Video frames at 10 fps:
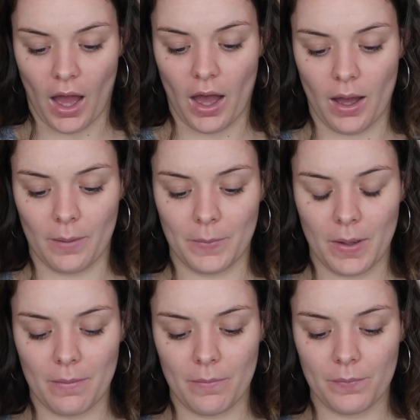
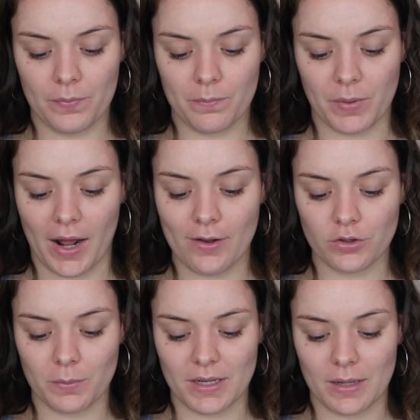But I
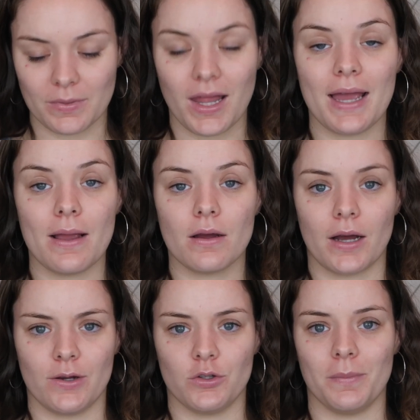got the medium light,
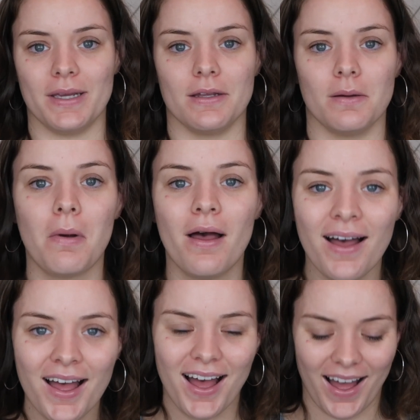I got the medium.
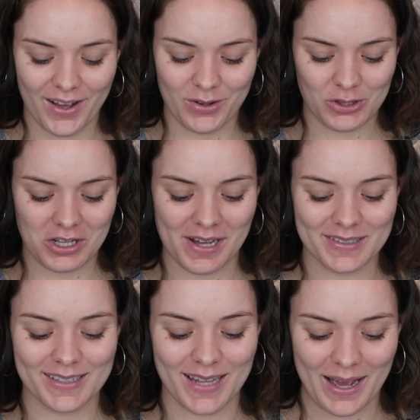I got the
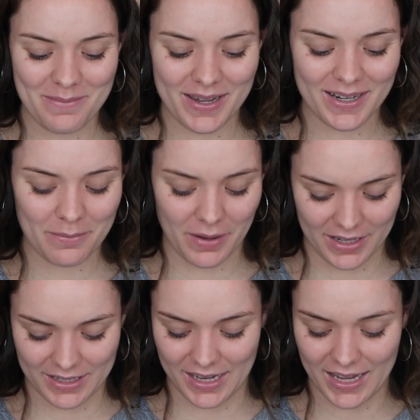color light, medium,
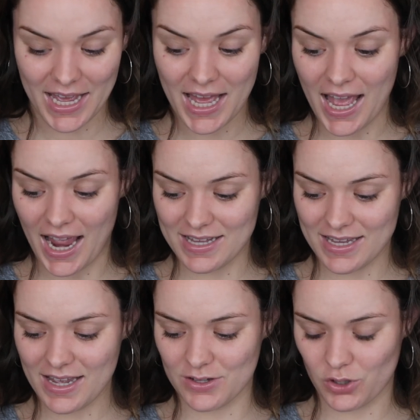honey.
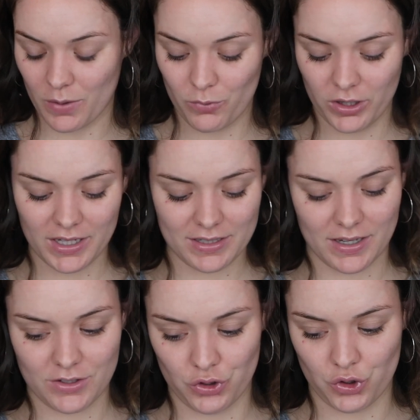And yeah, so I'm really
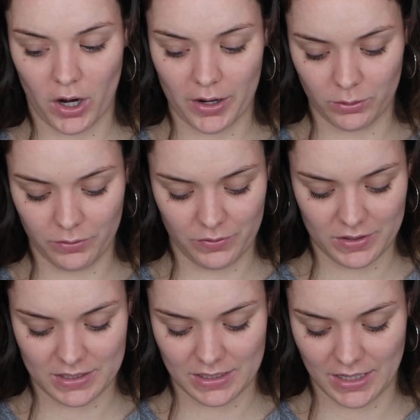excited to try all of
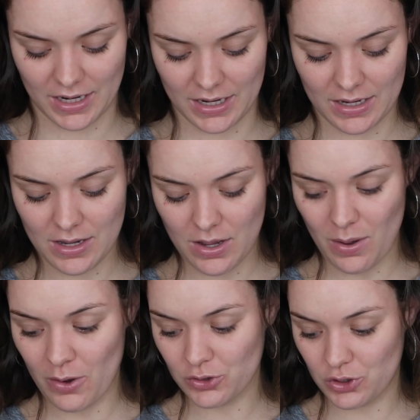this today.
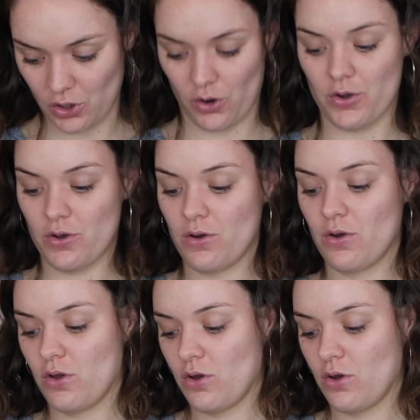So,